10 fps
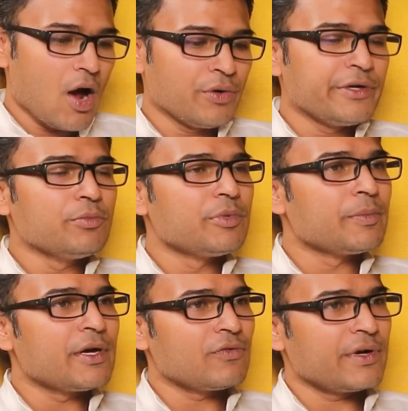How did you
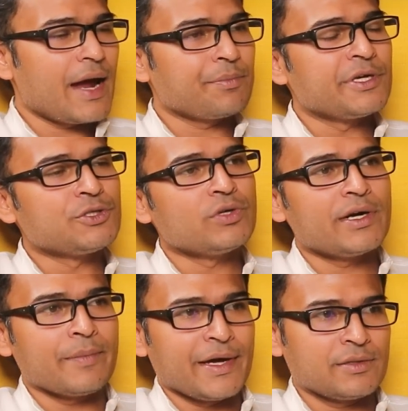prepare for aptitude
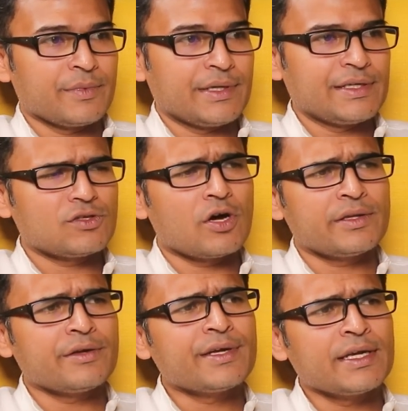and mathematics? Are
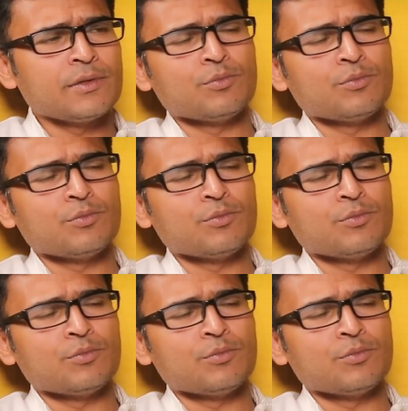they really